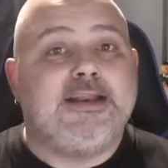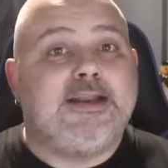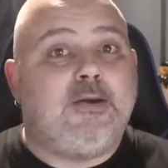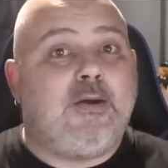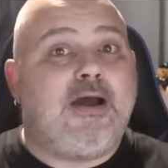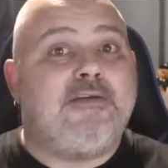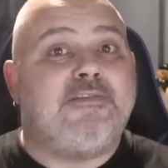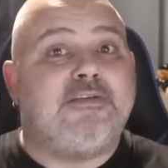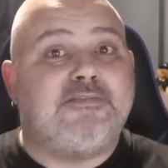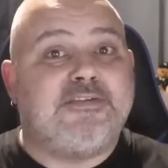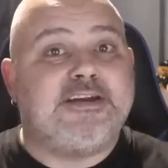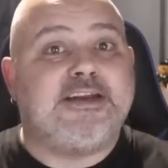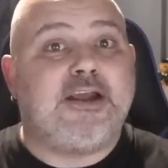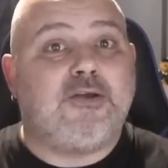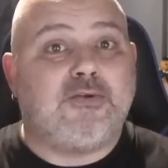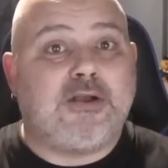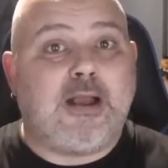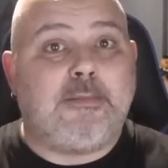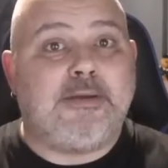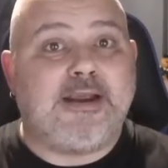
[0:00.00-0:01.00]
Now, I have a video
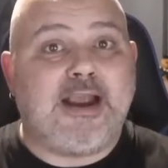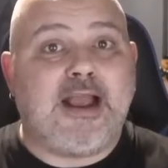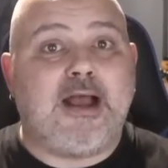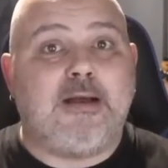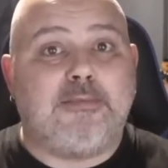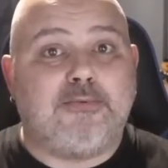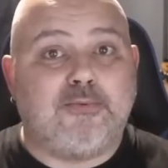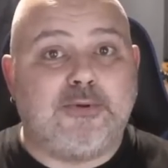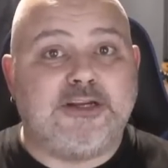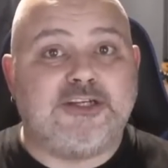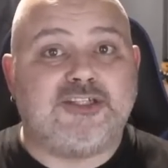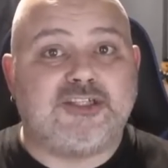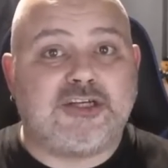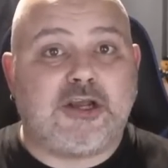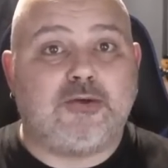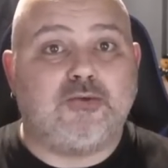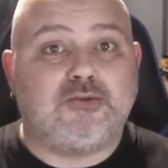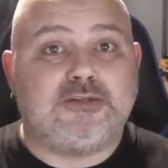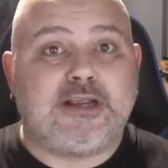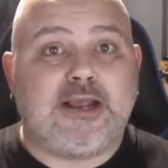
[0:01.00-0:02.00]
coming up which
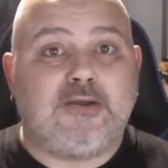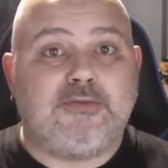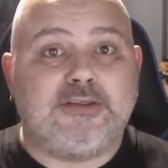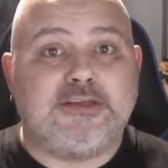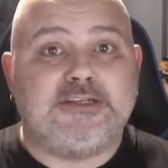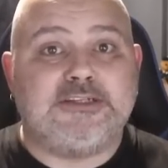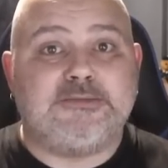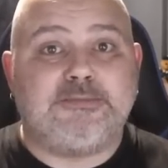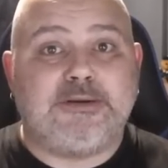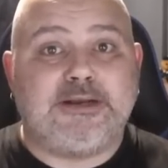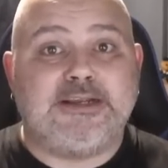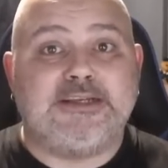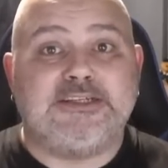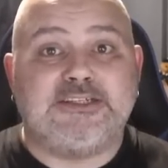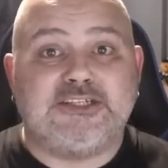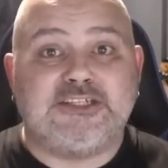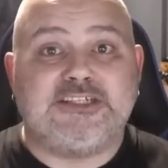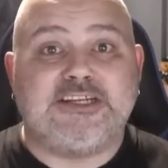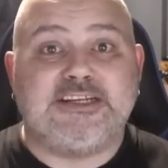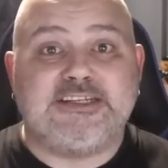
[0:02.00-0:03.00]
shows how these police
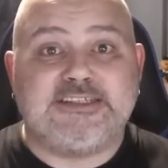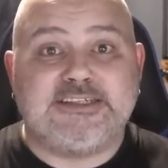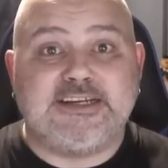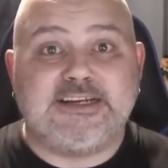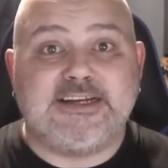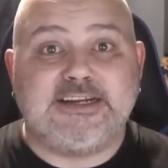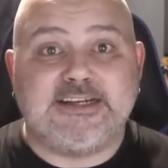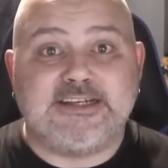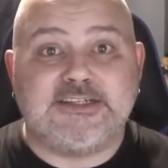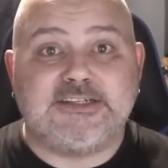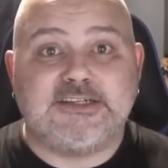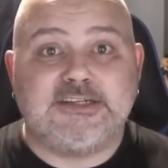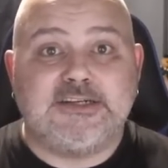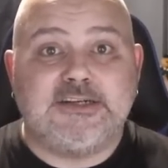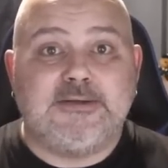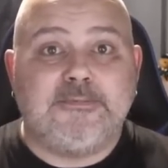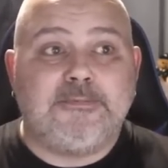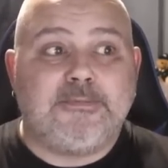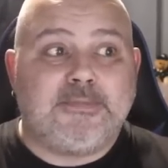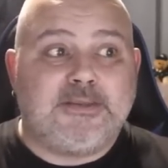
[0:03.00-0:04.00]
assist in these
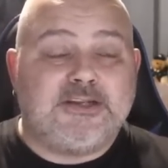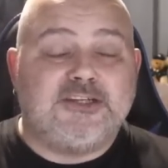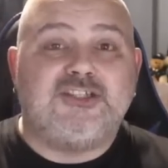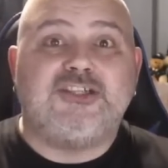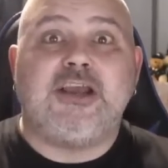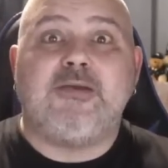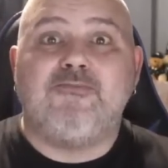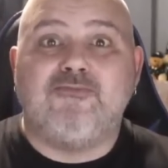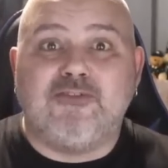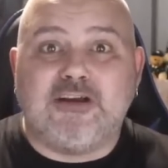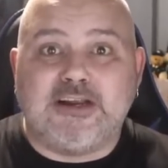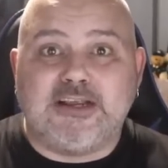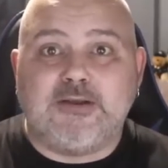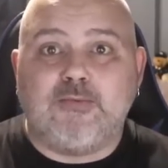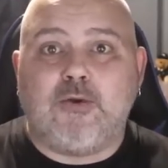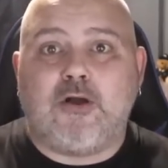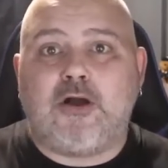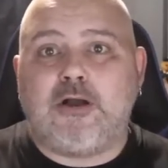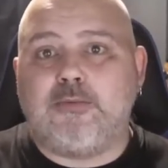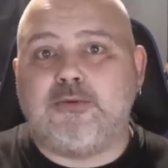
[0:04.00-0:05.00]
generally
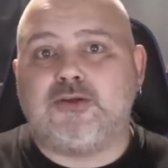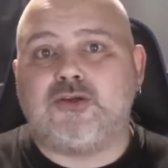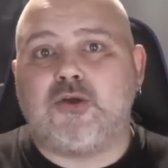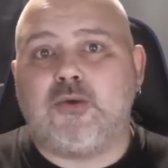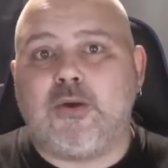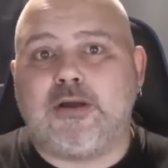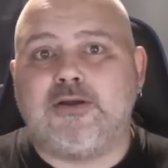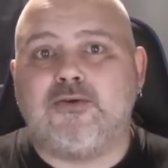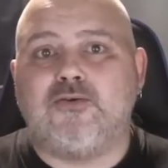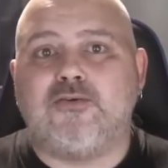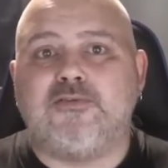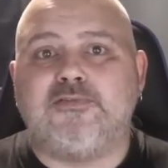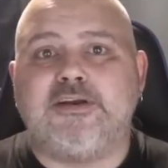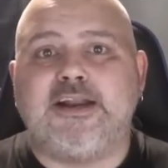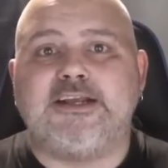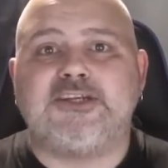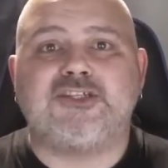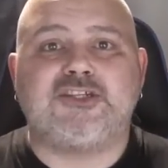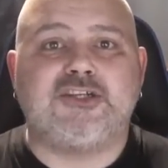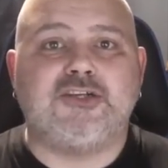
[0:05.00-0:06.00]
what I would call unlawful
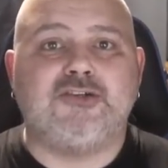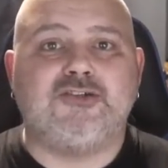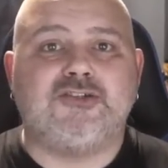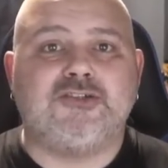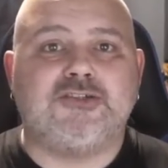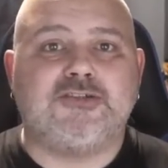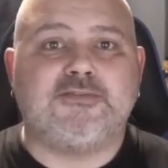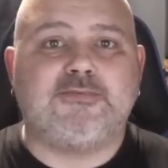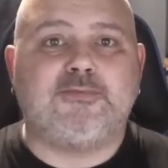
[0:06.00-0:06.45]
executions